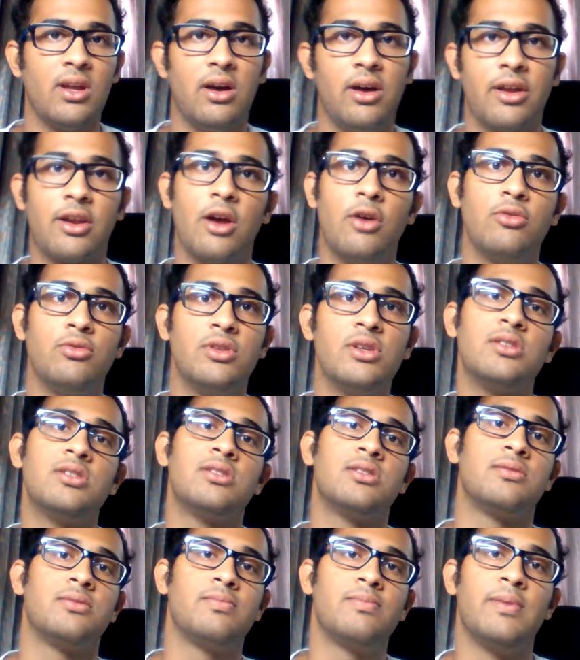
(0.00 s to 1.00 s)
around
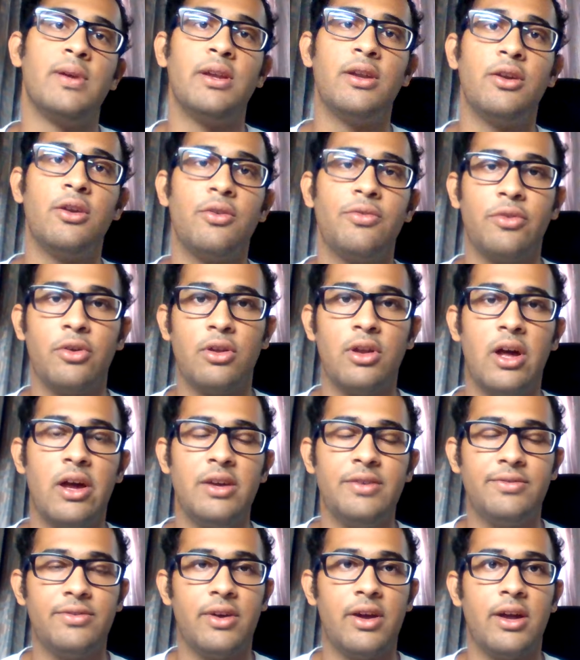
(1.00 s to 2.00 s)
this period of your life,